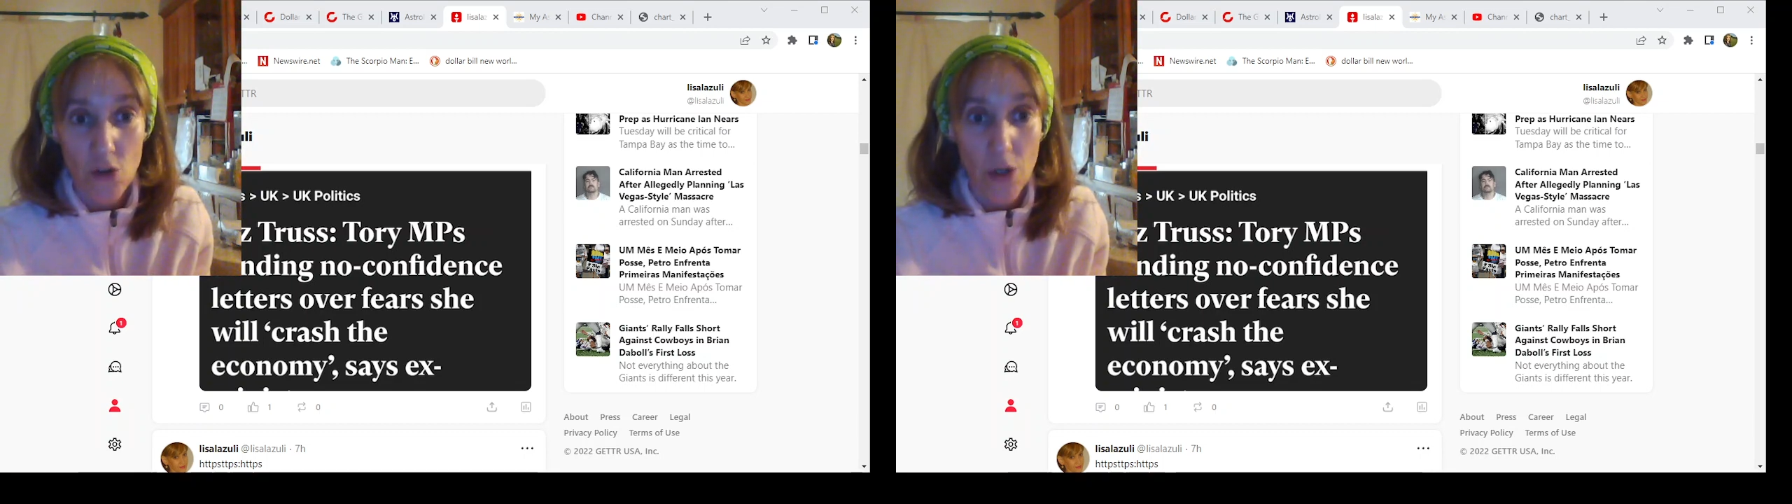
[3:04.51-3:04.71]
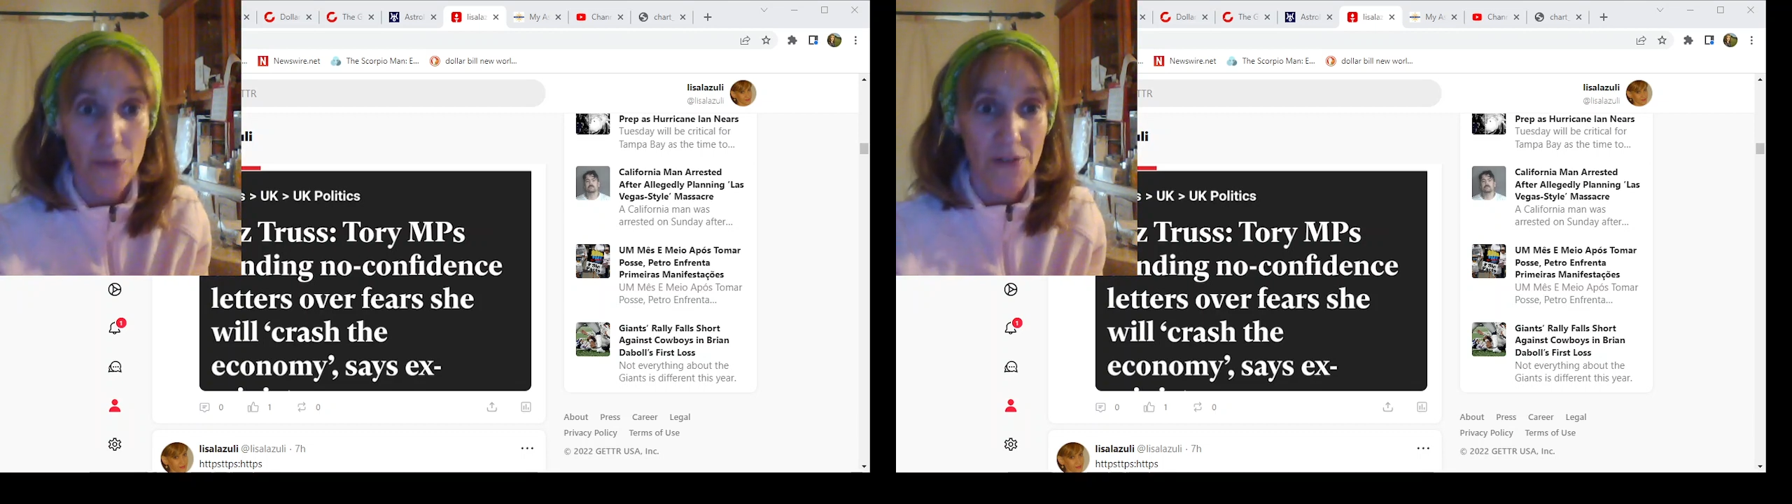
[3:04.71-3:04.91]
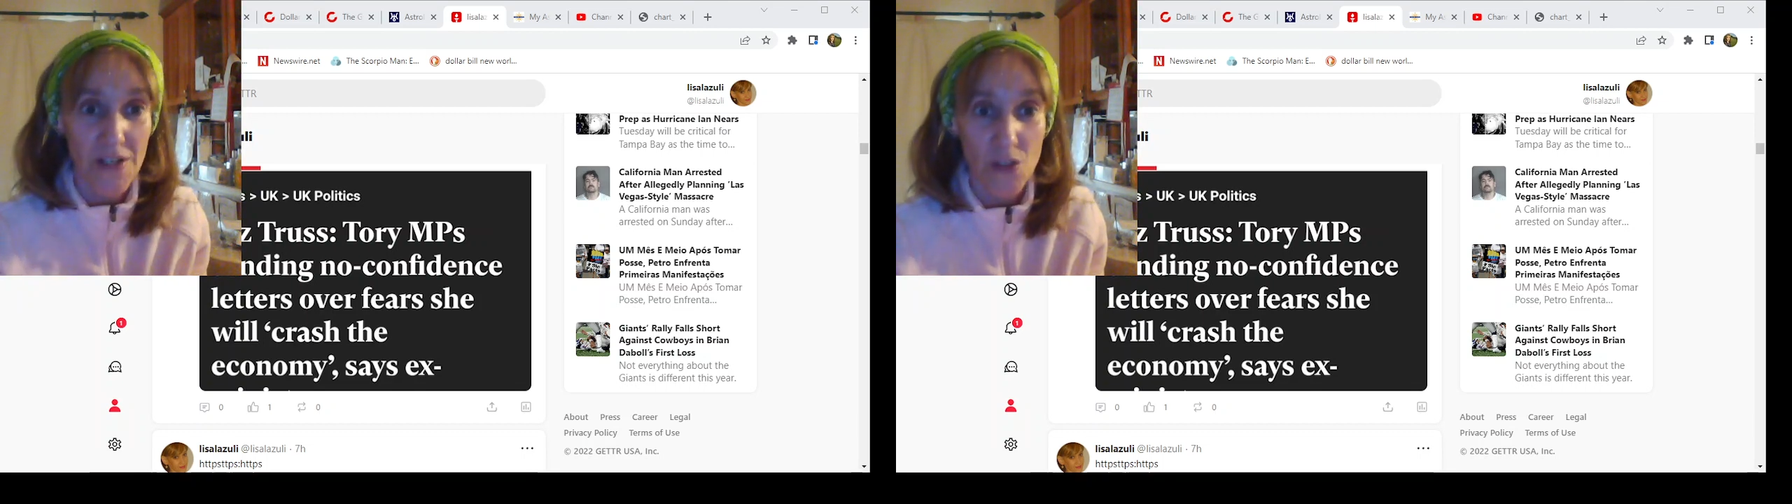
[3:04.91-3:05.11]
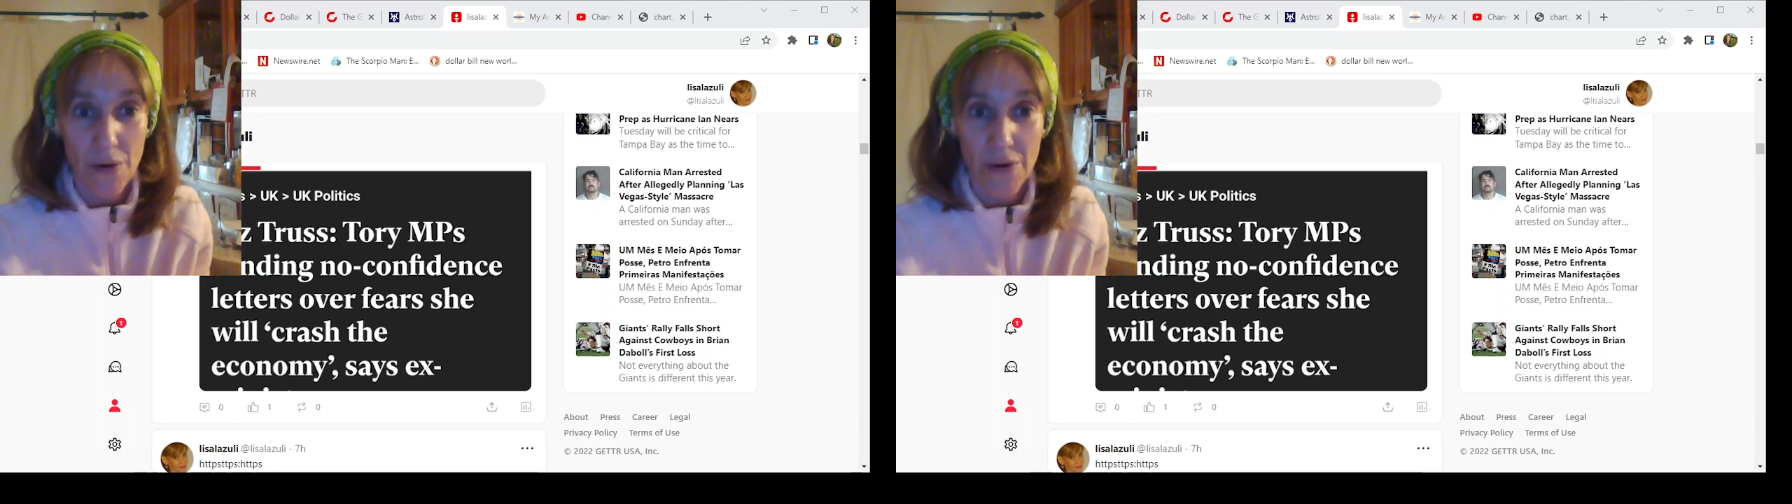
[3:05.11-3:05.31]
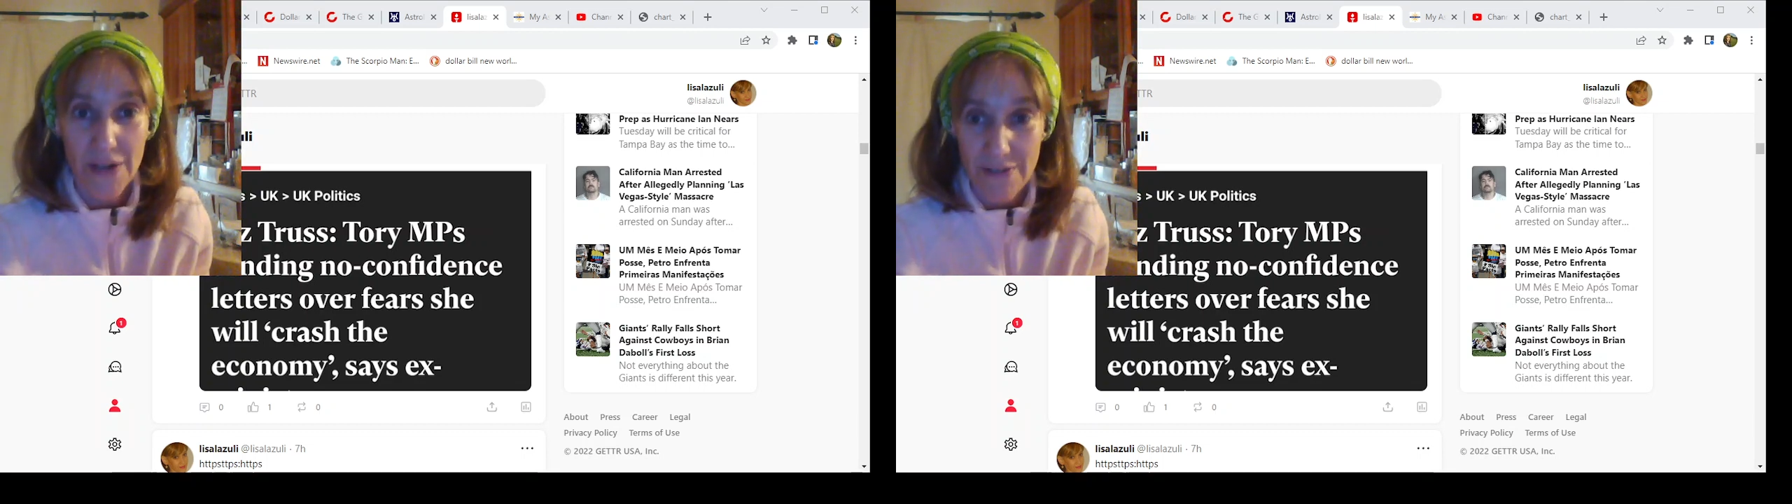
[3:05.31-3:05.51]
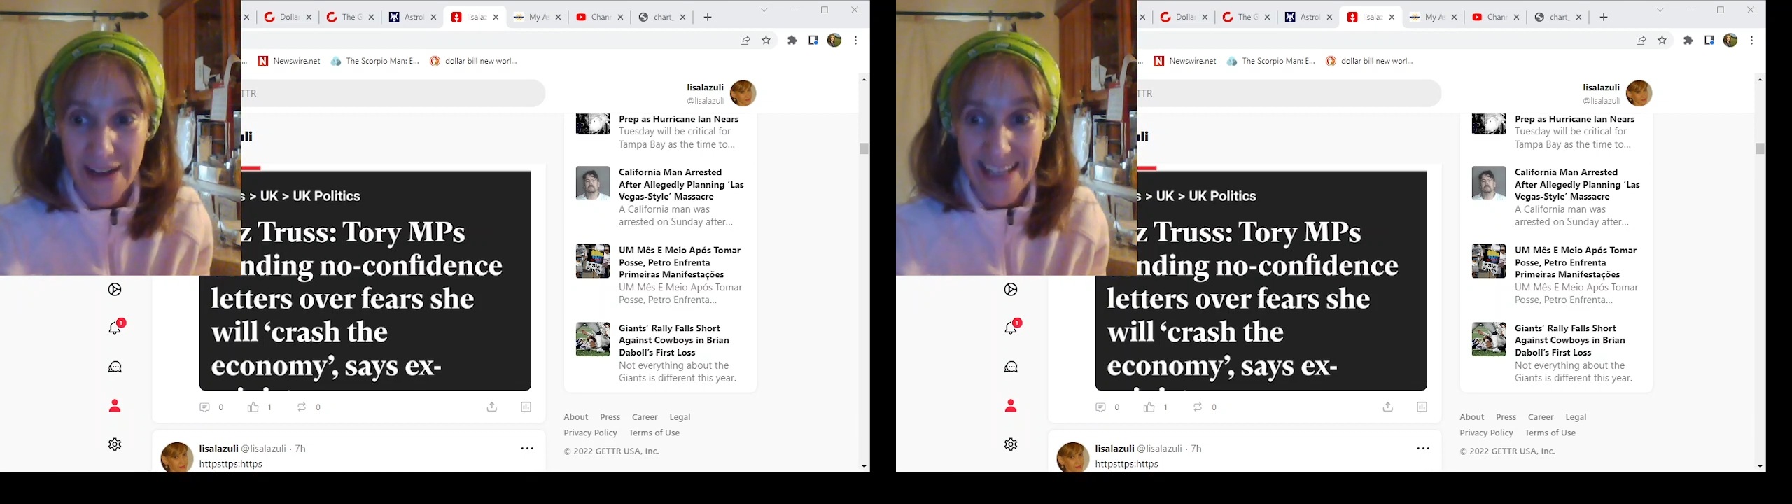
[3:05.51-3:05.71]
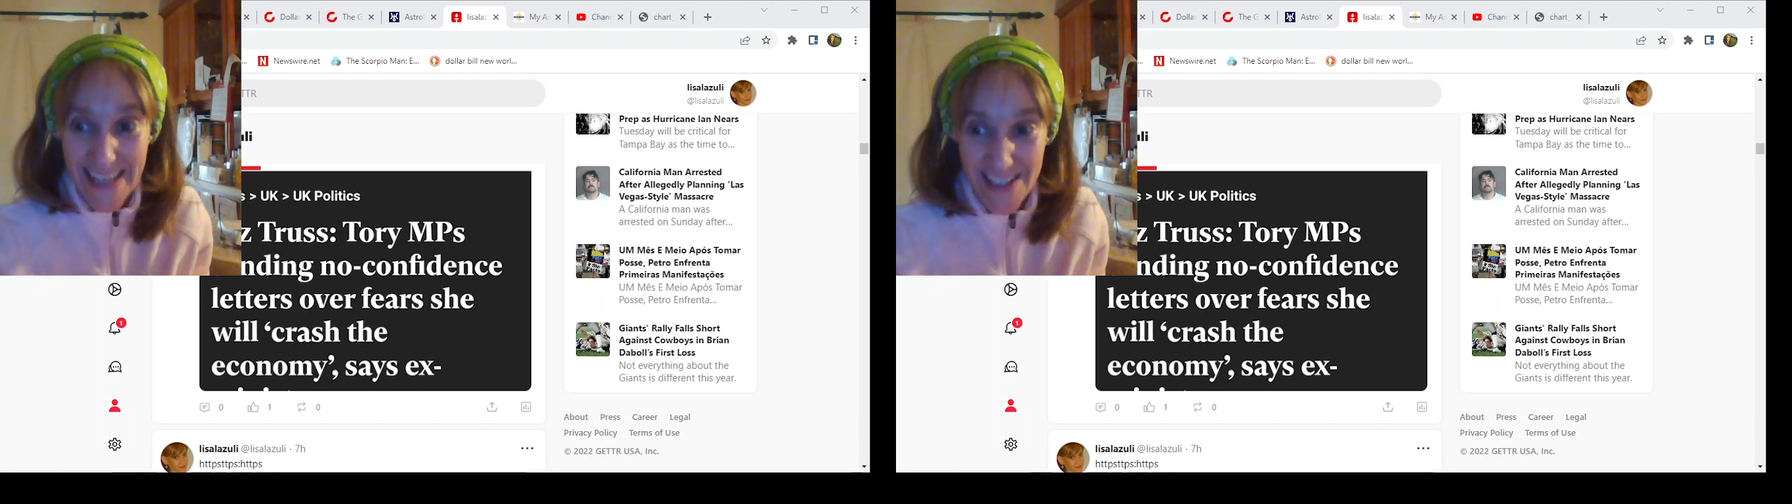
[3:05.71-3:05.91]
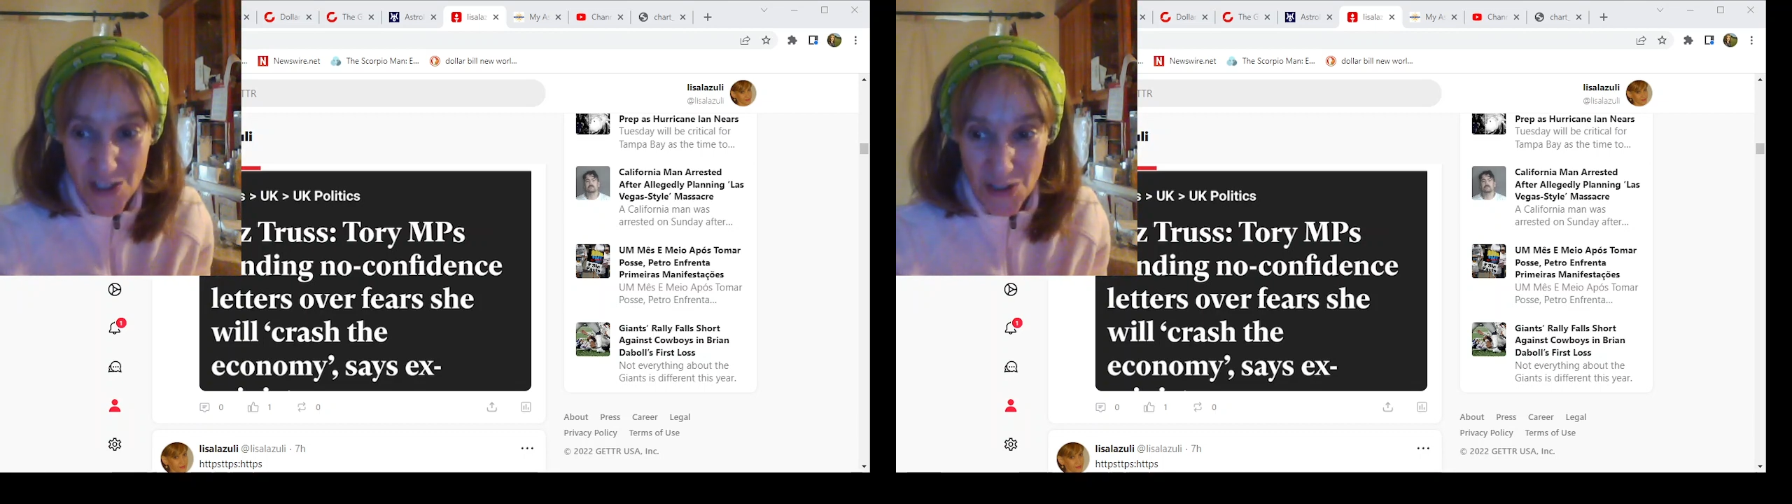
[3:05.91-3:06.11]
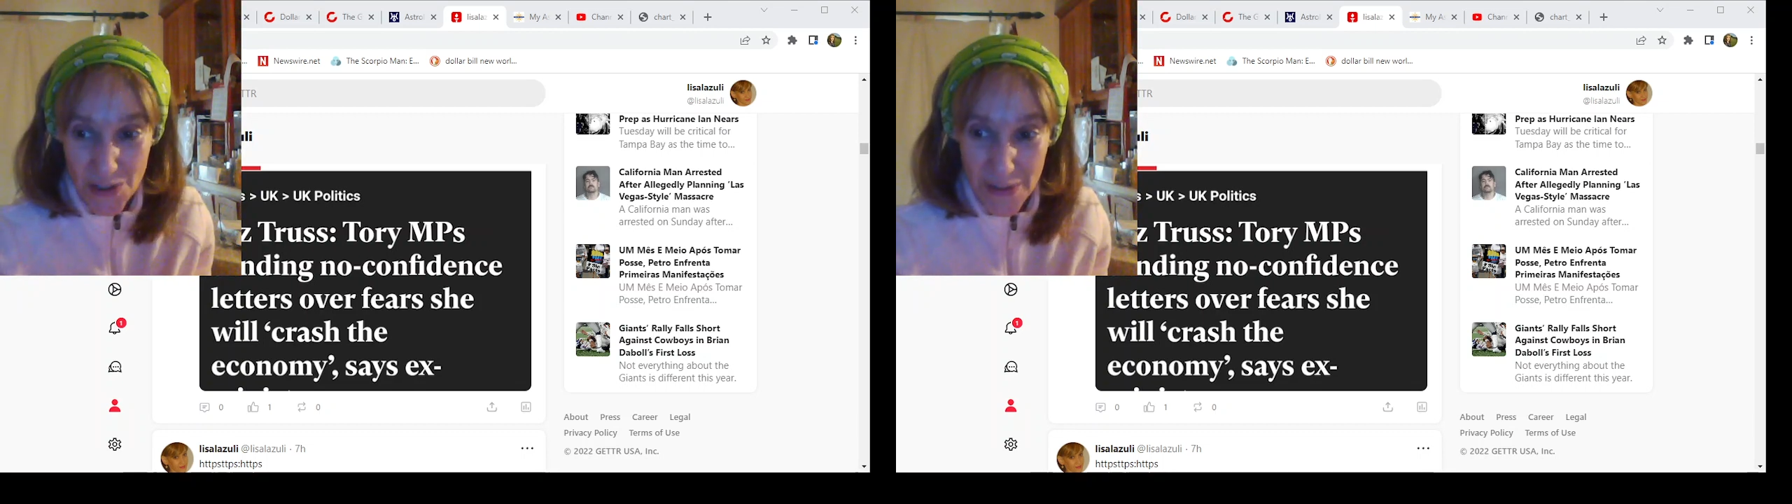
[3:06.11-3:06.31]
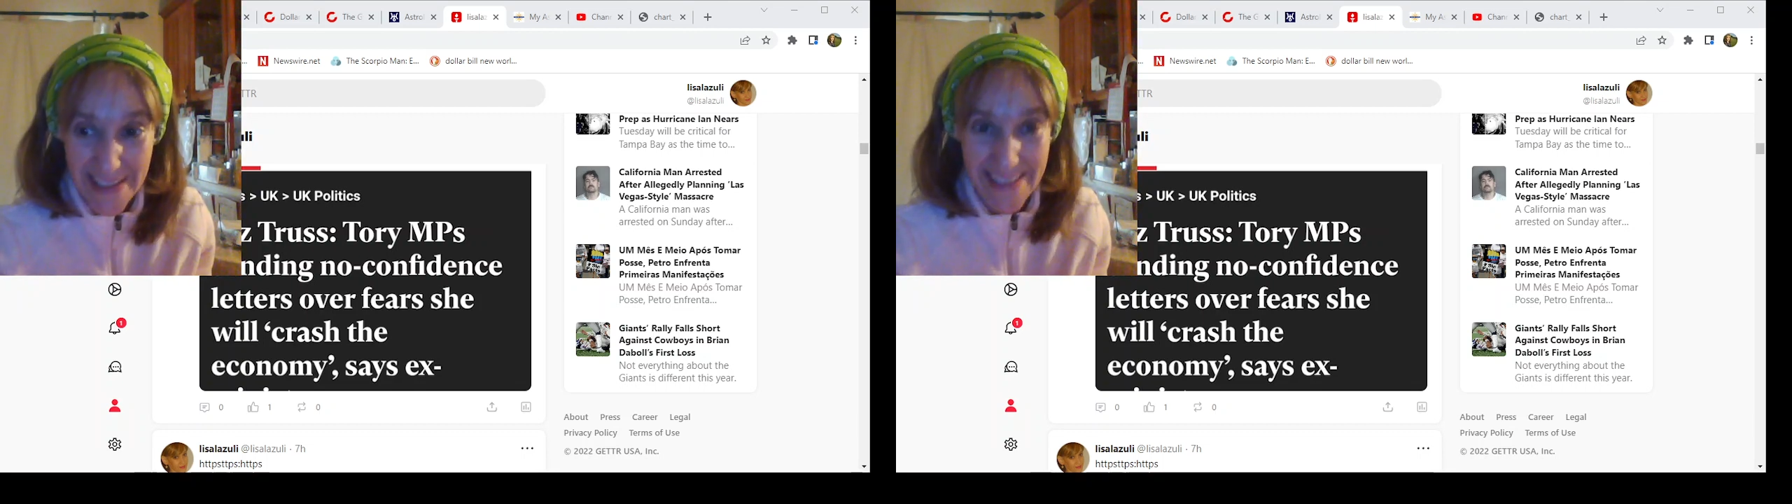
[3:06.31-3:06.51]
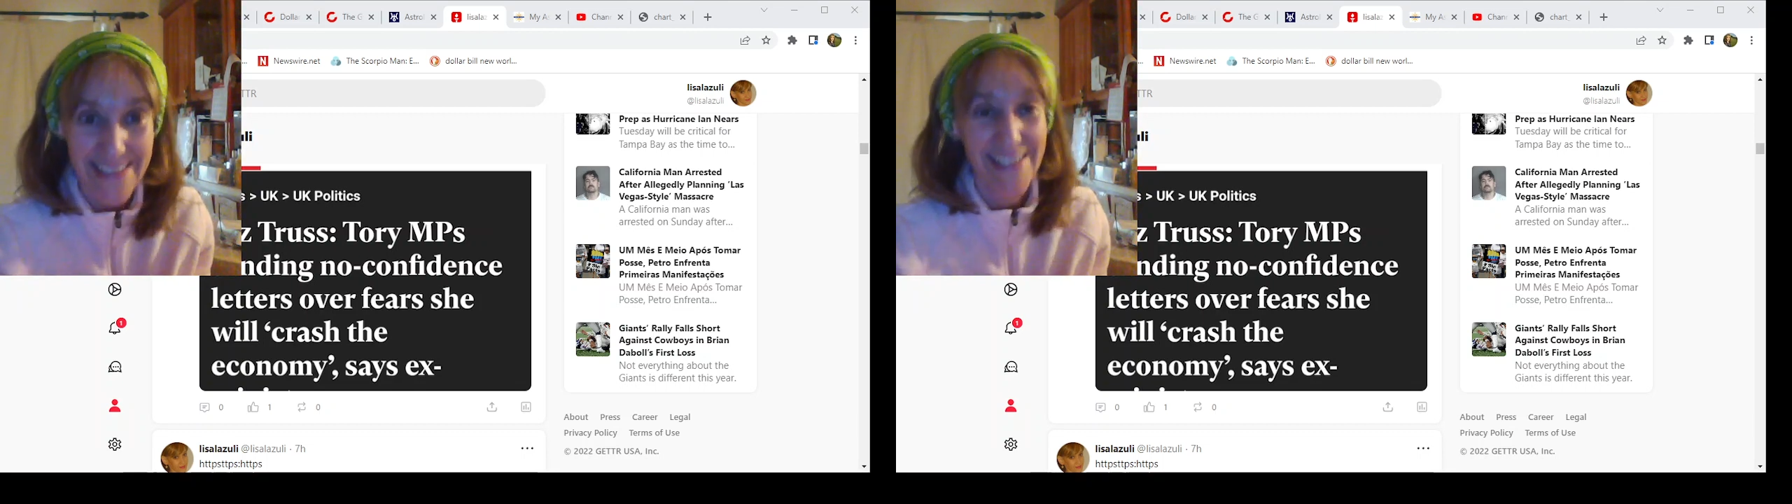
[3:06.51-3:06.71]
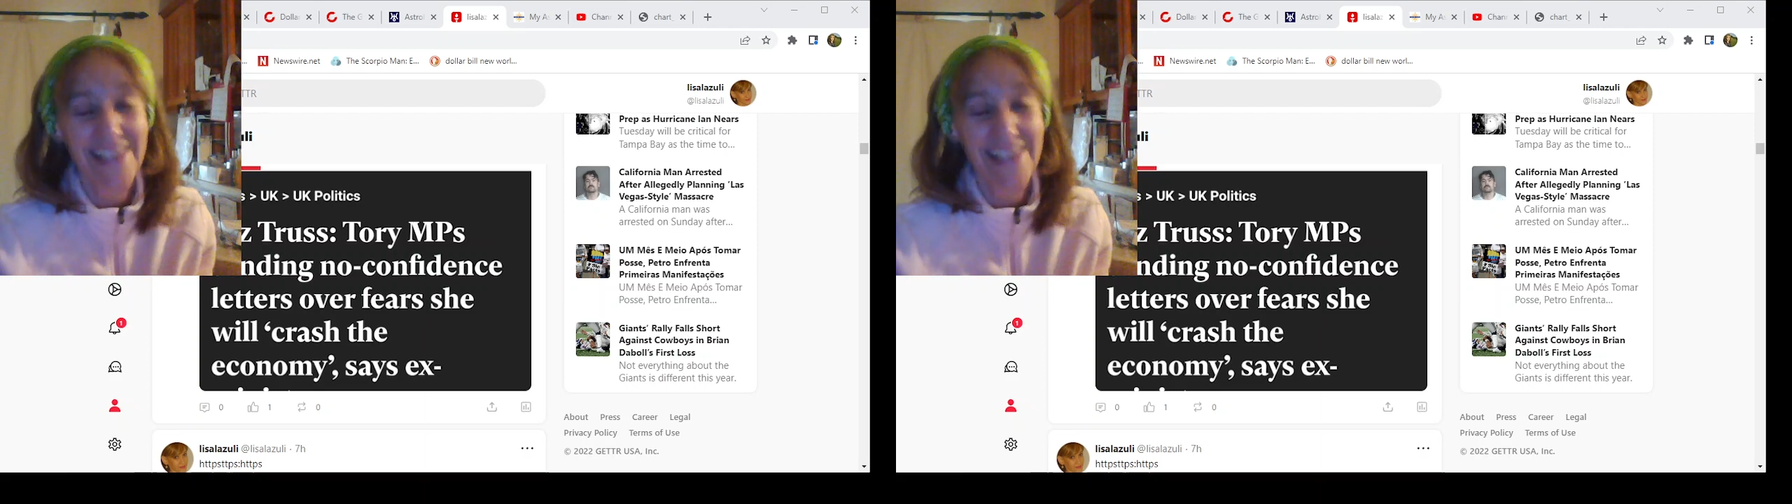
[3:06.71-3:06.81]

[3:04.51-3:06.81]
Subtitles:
hopefully tomorrow if I get to it.